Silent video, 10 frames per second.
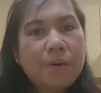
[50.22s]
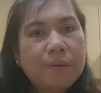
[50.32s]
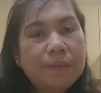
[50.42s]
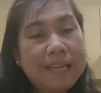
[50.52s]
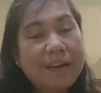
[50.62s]

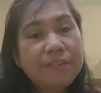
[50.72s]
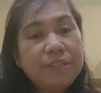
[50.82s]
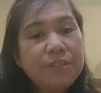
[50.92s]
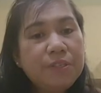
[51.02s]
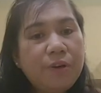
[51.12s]
Good
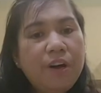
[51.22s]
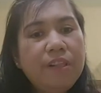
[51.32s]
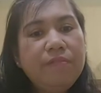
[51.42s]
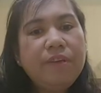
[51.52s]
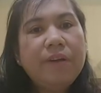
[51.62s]
afternoon to all
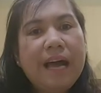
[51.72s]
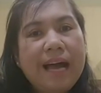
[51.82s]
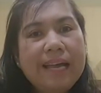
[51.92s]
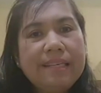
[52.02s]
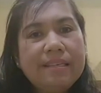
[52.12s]
of you
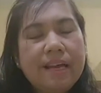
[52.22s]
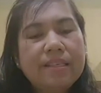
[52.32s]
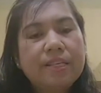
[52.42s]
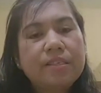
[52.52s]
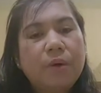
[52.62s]
guys. I
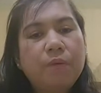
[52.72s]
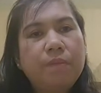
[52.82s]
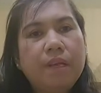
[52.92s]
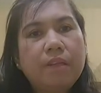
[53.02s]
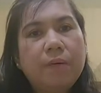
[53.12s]
just hope
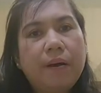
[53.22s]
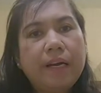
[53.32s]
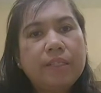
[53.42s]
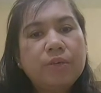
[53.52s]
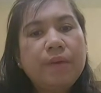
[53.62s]
that you are
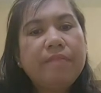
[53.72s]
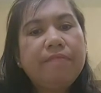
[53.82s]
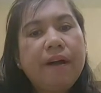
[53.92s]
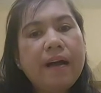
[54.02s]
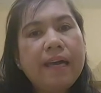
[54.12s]
doing
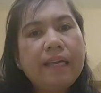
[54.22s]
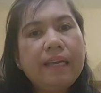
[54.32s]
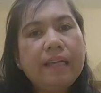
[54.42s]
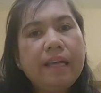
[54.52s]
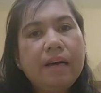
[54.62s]
fine
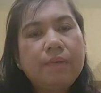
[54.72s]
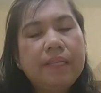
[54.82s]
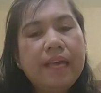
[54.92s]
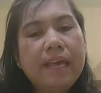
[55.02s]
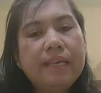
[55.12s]
and
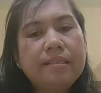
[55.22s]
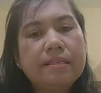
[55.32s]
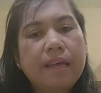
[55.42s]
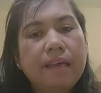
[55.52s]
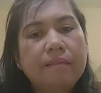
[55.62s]
nowadays
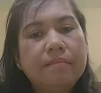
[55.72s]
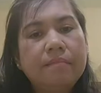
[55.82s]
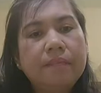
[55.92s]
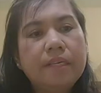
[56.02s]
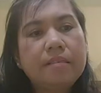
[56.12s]

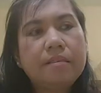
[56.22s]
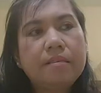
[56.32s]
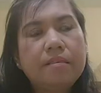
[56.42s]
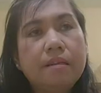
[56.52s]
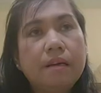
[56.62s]
and.
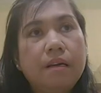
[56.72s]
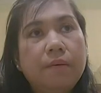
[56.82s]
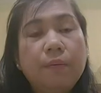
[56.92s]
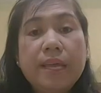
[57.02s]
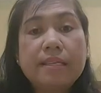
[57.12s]
It's the
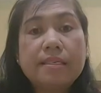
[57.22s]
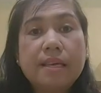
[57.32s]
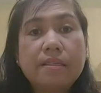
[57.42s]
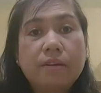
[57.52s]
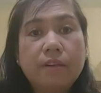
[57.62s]
week
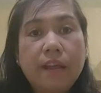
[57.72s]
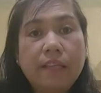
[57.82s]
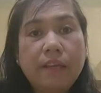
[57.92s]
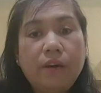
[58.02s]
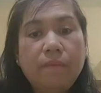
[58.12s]
6
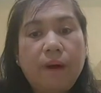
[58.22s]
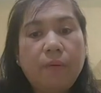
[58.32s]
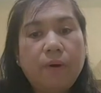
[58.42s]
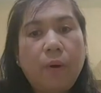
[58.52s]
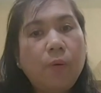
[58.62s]
already of
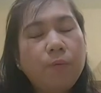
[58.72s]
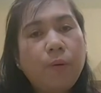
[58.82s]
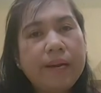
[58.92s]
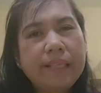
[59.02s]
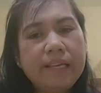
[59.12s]
our home
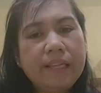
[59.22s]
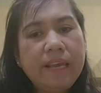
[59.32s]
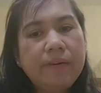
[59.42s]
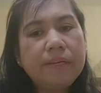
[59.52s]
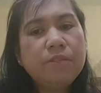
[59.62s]
quarantine
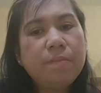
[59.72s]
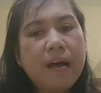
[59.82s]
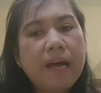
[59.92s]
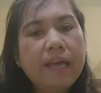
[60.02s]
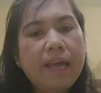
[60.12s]
here in
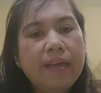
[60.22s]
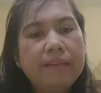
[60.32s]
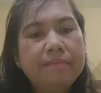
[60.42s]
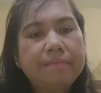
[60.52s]
Dubai and